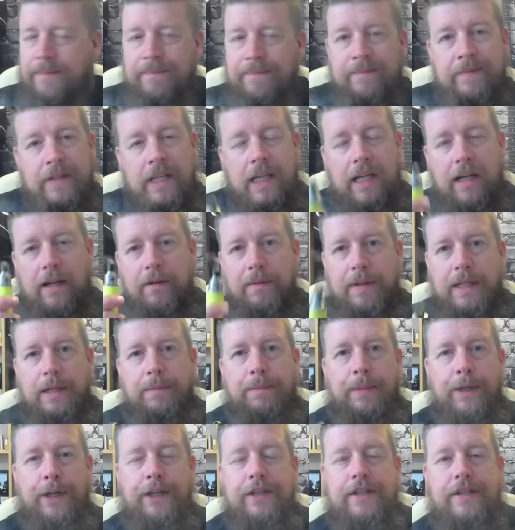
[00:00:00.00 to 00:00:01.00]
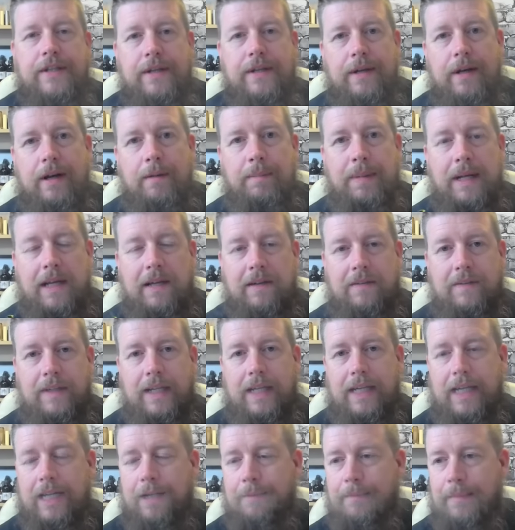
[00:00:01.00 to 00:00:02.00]
You know, when you put a bit of
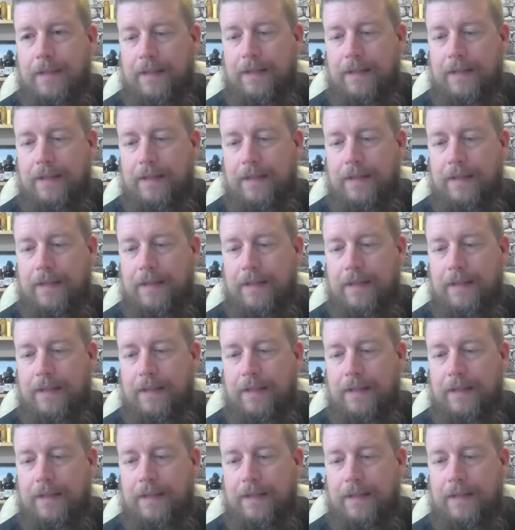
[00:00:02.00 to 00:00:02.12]
lime,